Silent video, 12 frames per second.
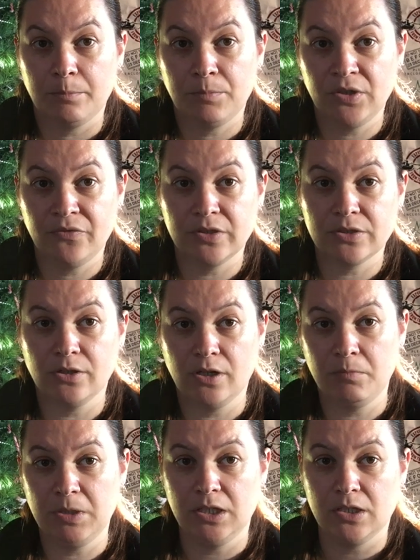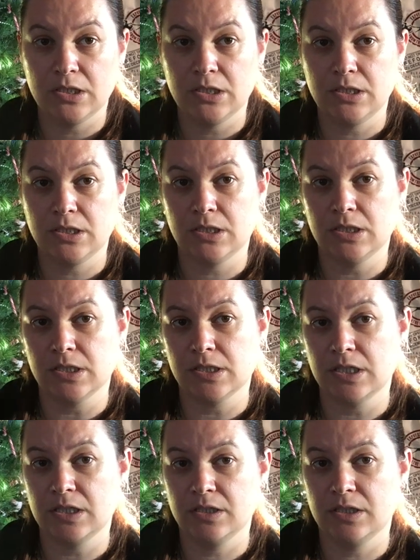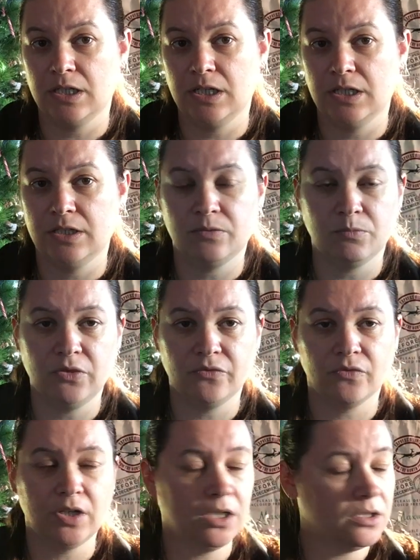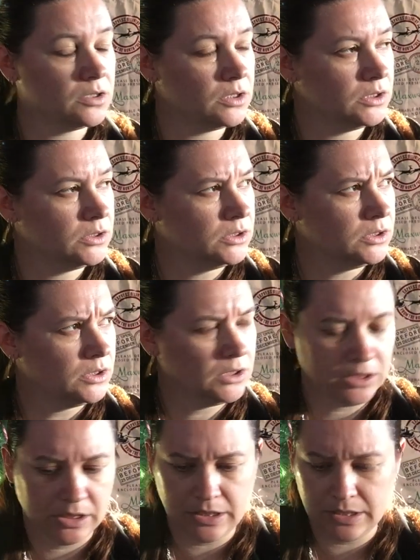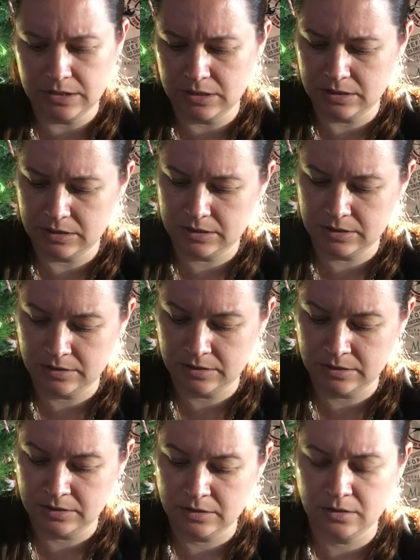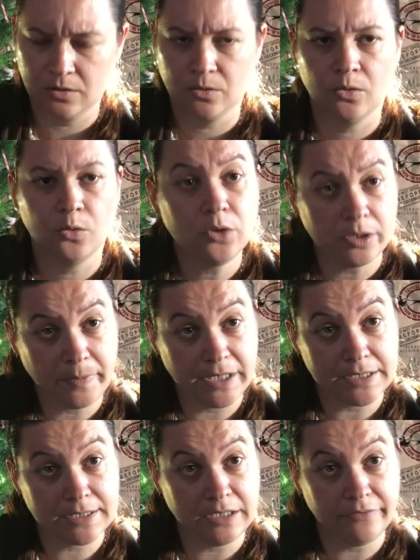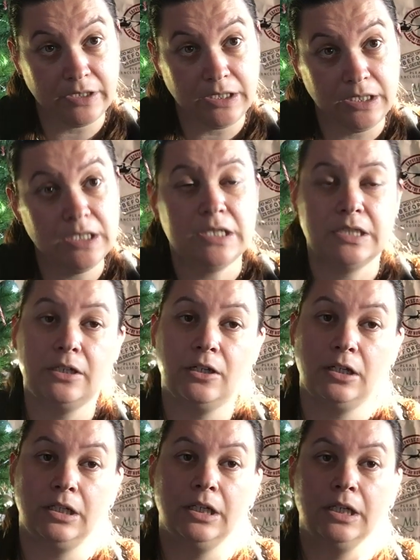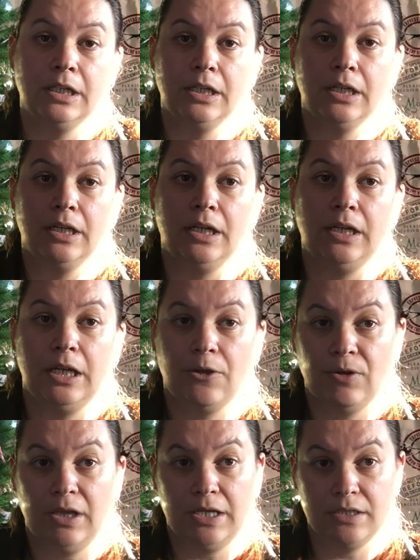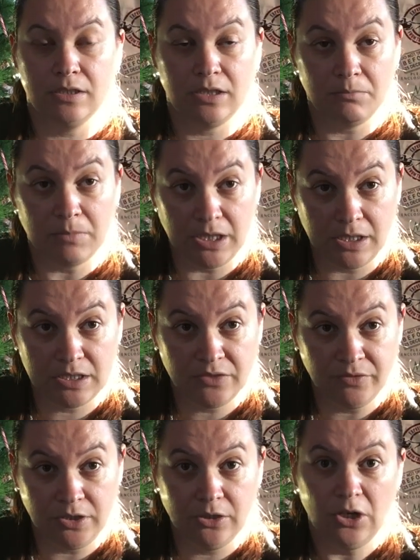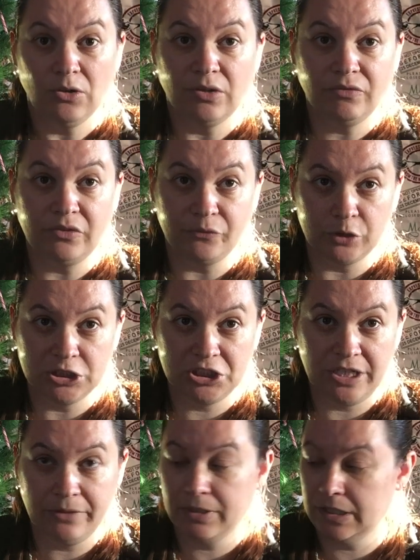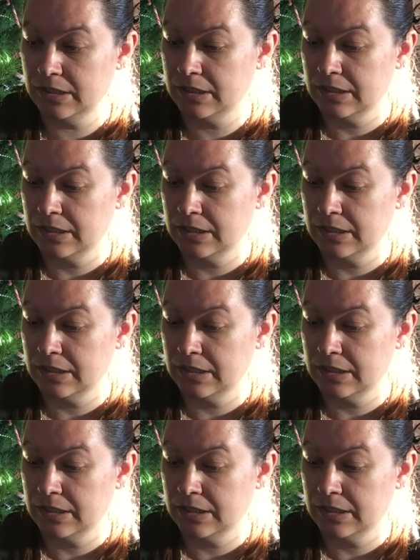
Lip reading: Perfect timing because the sun has moved round. It is 7:15 here, so an hour later than my last video if you've watched that one.